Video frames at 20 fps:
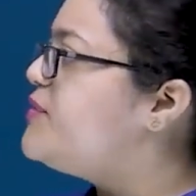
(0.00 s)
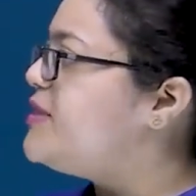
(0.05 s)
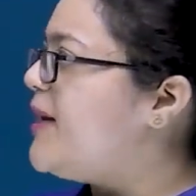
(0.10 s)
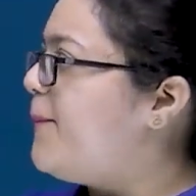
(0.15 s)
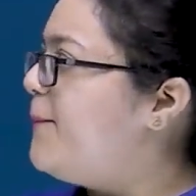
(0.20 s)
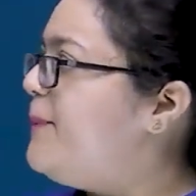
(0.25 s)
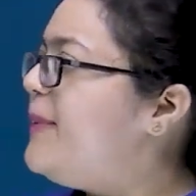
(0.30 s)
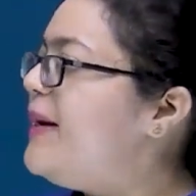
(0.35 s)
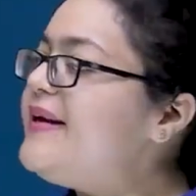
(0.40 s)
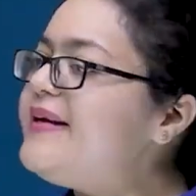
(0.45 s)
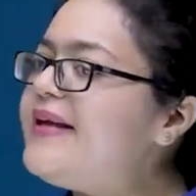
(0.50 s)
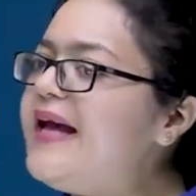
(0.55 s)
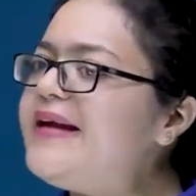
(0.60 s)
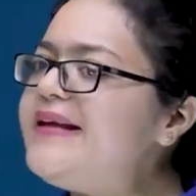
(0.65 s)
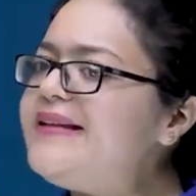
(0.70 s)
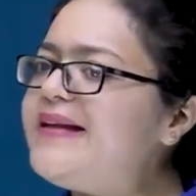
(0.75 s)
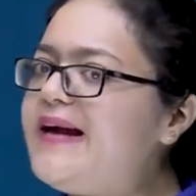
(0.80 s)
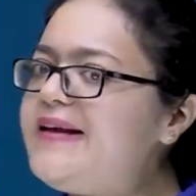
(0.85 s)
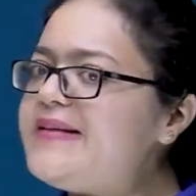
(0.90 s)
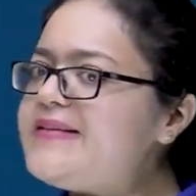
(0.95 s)
of septic
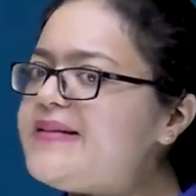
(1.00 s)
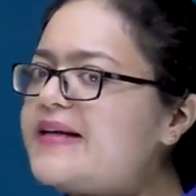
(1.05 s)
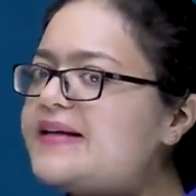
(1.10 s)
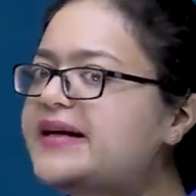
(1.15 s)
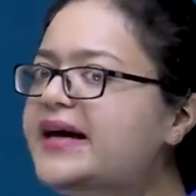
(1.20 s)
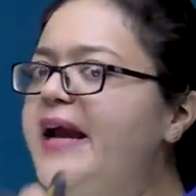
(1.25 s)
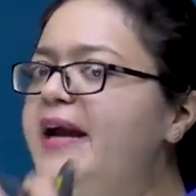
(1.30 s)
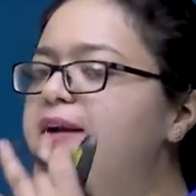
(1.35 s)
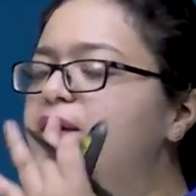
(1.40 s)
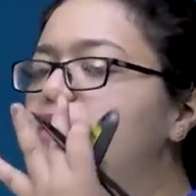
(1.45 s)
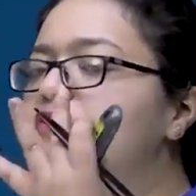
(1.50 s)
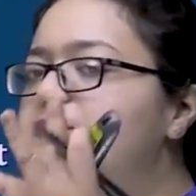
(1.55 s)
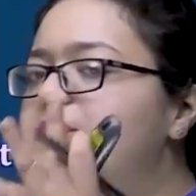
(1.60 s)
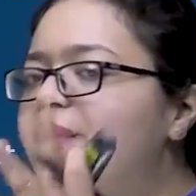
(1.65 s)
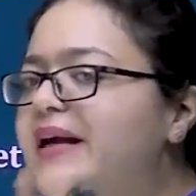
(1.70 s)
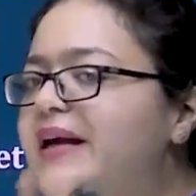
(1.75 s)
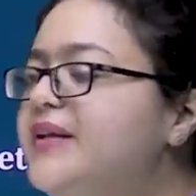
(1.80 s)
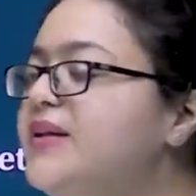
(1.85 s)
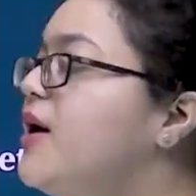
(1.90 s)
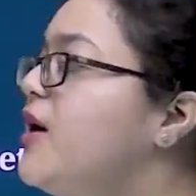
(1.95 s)
tank, that is a kind of
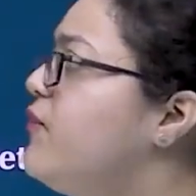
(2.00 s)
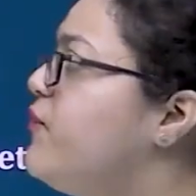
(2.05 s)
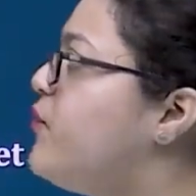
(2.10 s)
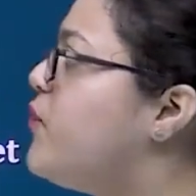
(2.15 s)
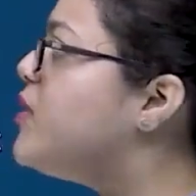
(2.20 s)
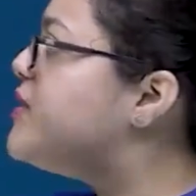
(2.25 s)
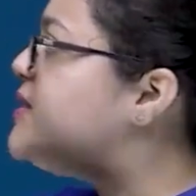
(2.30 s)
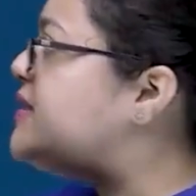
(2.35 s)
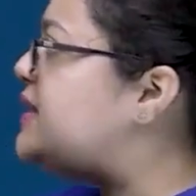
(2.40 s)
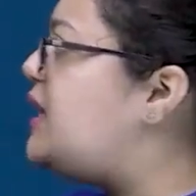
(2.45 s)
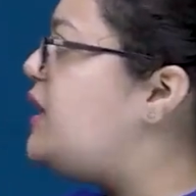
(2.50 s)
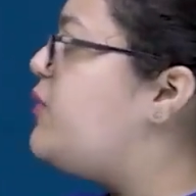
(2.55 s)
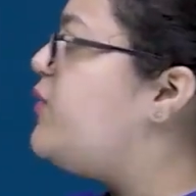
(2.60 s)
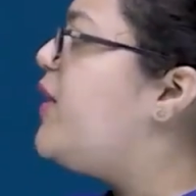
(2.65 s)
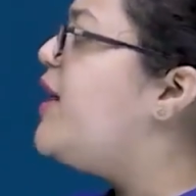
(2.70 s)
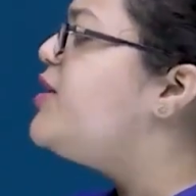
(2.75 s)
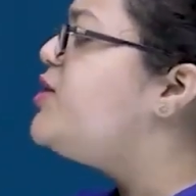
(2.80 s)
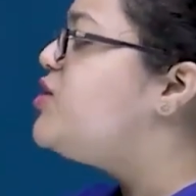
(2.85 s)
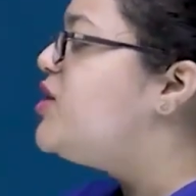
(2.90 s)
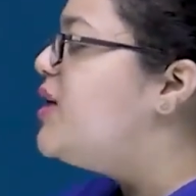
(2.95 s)
method for
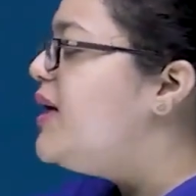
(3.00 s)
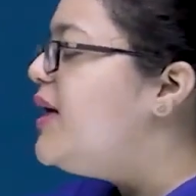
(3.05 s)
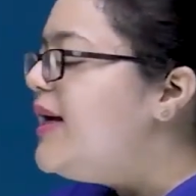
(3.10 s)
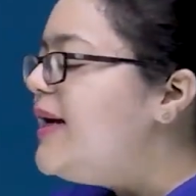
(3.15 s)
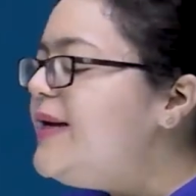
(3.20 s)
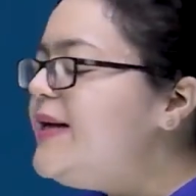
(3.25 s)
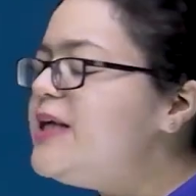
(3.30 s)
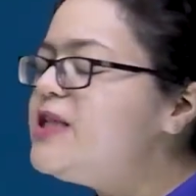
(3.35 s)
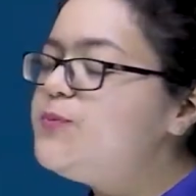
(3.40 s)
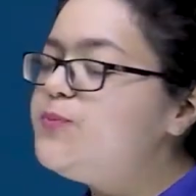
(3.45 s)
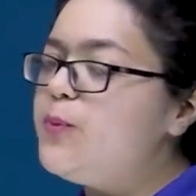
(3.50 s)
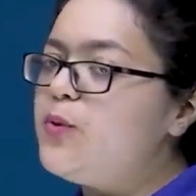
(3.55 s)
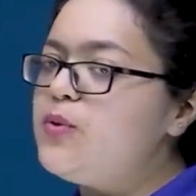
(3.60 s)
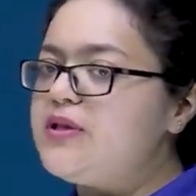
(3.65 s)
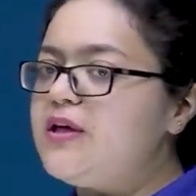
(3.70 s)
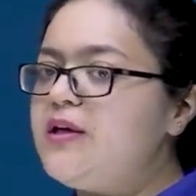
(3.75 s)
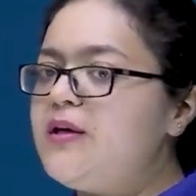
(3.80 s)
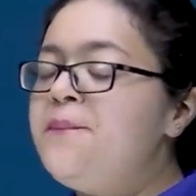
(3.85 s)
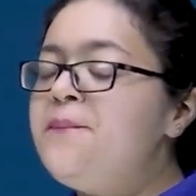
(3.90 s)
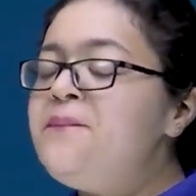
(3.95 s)
sewage
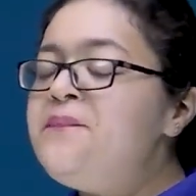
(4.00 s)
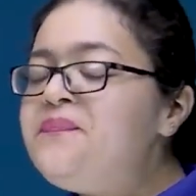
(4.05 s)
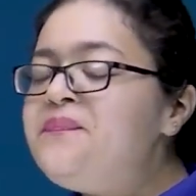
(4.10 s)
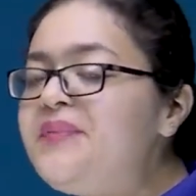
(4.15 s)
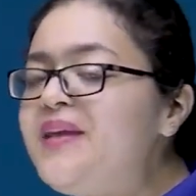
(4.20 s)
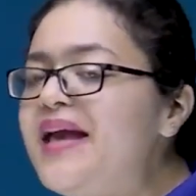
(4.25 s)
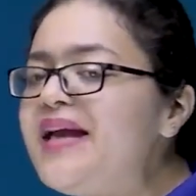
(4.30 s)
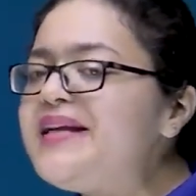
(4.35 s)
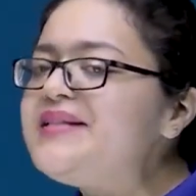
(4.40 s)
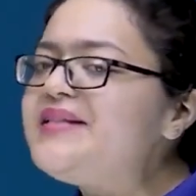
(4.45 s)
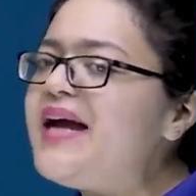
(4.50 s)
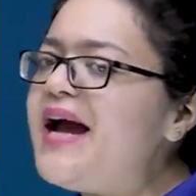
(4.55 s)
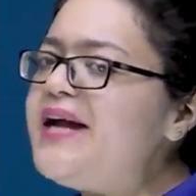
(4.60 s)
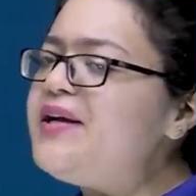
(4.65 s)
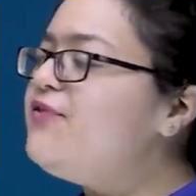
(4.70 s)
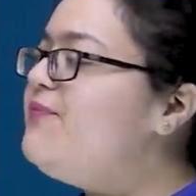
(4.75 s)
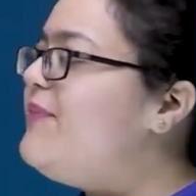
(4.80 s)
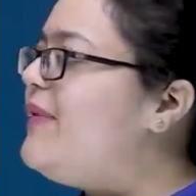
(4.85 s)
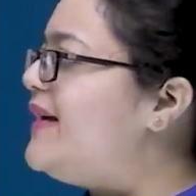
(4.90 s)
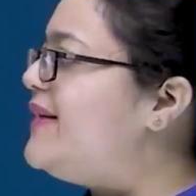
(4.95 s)
disposal. Next kind
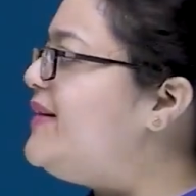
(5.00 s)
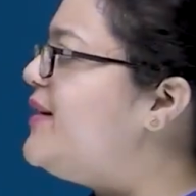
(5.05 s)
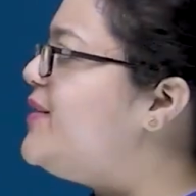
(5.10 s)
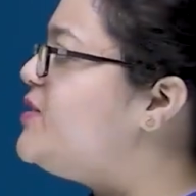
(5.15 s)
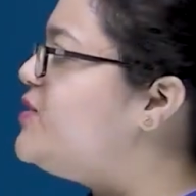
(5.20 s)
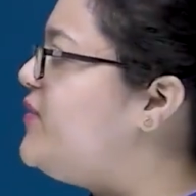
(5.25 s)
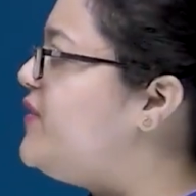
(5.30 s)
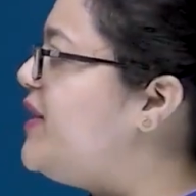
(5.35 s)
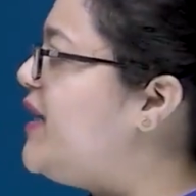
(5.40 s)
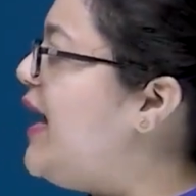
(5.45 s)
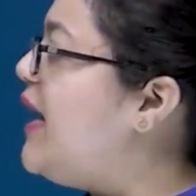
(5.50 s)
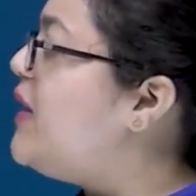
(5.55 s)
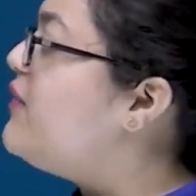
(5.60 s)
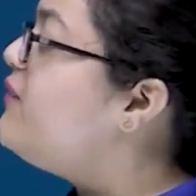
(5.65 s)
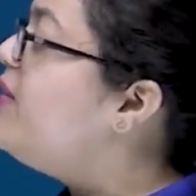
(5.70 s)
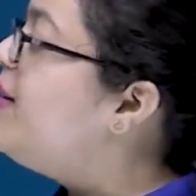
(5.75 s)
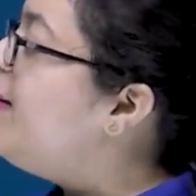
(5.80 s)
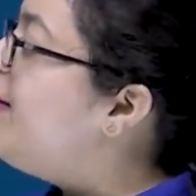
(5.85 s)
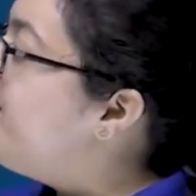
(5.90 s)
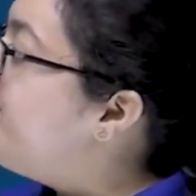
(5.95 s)
of methods we have
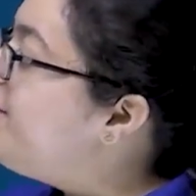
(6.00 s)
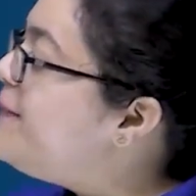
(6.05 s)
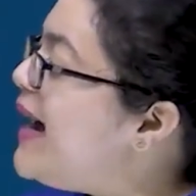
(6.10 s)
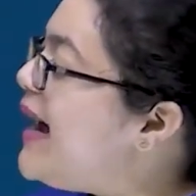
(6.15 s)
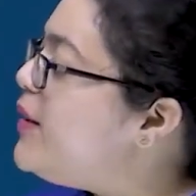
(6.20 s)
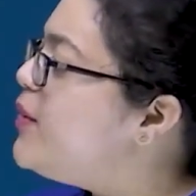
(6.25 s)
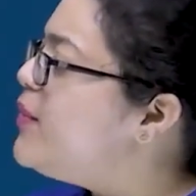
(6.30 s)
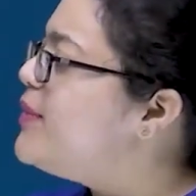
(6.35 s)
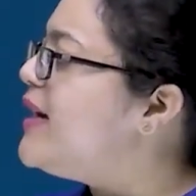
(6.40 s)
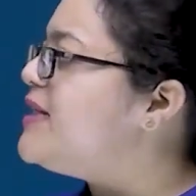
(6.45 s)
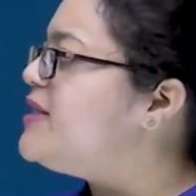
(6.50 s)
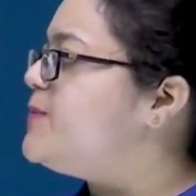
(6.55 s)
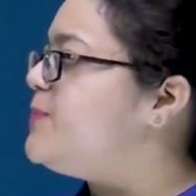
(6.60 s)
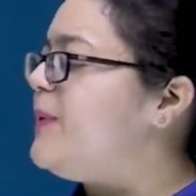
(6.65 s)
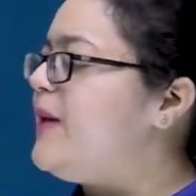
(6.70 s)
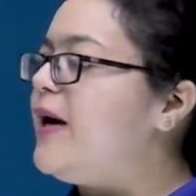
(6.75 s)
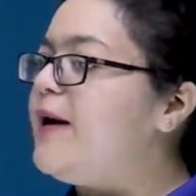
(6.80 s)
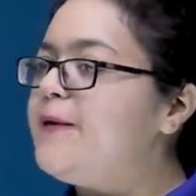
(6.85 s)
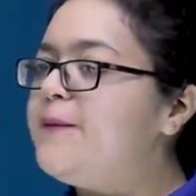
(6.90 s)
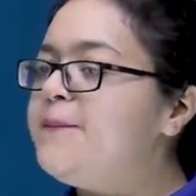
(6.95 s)
biogas
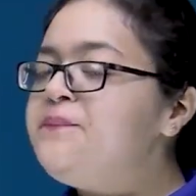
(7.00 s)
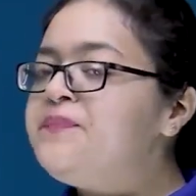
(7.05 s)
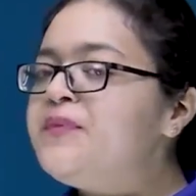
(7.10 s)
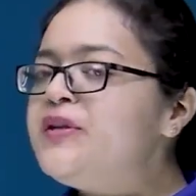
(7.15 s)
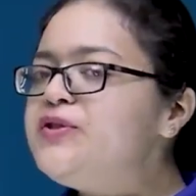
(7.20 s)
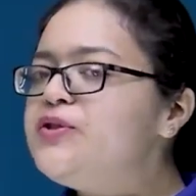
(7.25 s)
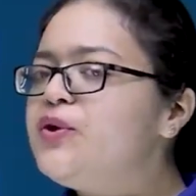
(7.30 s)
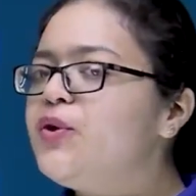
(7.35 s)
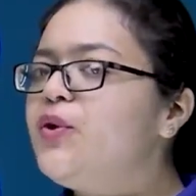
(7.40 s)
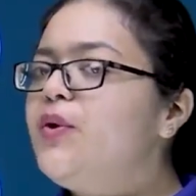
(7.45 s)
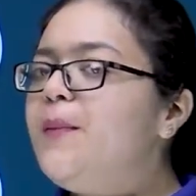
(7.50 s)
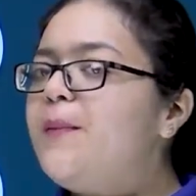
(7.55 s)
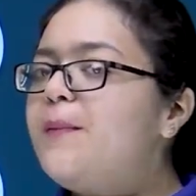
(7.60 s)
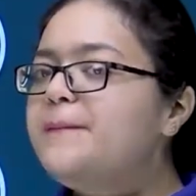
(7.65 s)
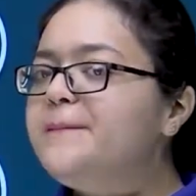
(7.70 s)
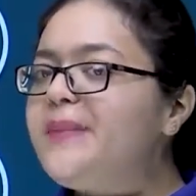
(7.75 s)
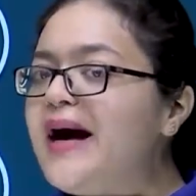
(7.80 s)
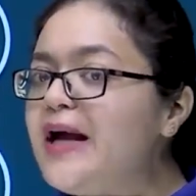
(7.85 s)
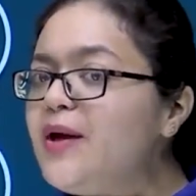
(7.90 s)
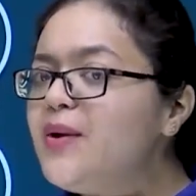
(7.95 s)
plant. So
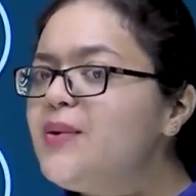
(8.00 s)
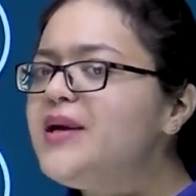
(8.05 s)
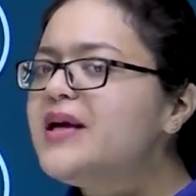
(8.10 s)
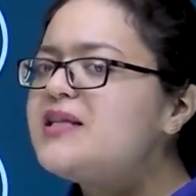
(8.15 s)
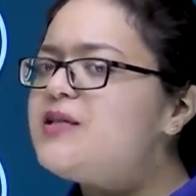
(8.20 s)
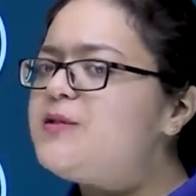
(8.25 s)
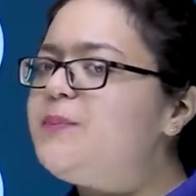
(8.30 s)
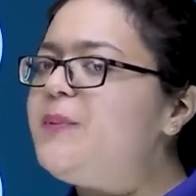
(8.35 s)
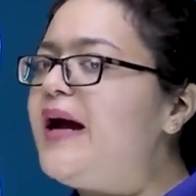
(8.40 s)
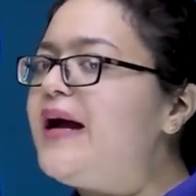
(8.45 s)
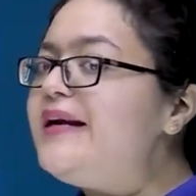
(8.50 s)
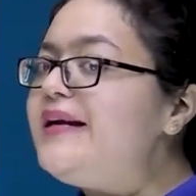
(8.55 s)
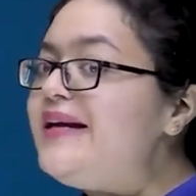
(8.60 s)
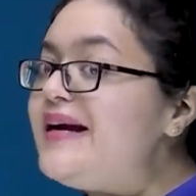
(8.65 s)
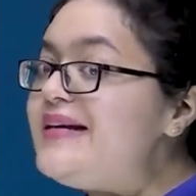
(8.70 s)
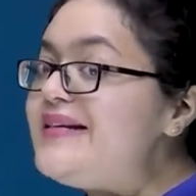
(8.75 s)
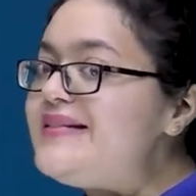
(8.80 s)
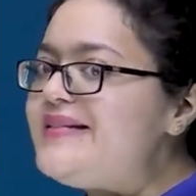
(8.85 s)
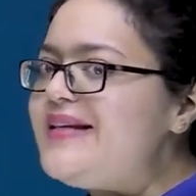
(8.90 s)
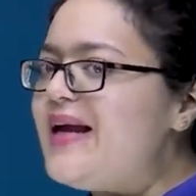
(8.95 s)
biogas plant,
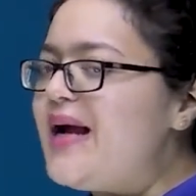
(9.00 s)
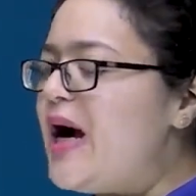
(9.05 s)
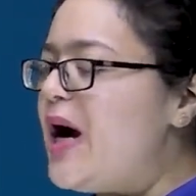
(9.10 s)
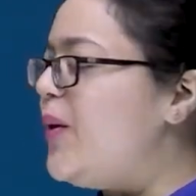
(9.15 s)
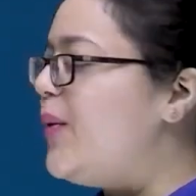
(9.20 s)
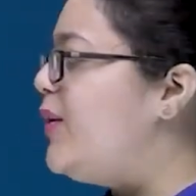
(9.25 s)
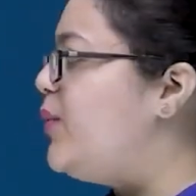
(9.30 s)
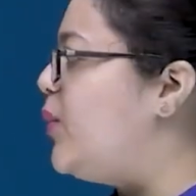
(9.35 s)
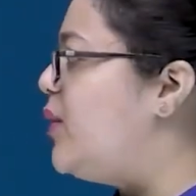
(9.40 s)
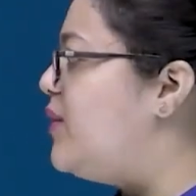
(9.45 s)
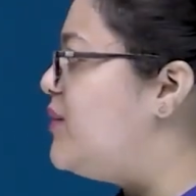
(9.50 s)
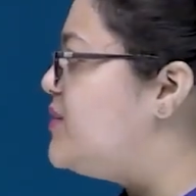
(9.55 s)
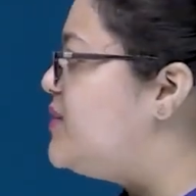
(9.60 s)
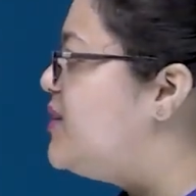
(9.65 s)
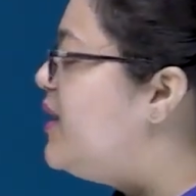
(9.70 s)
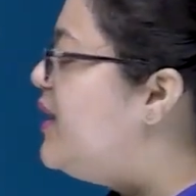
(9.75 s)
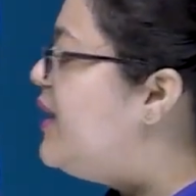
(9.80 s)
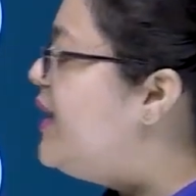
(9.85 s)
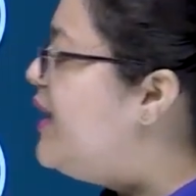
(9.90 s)
let's see how it works.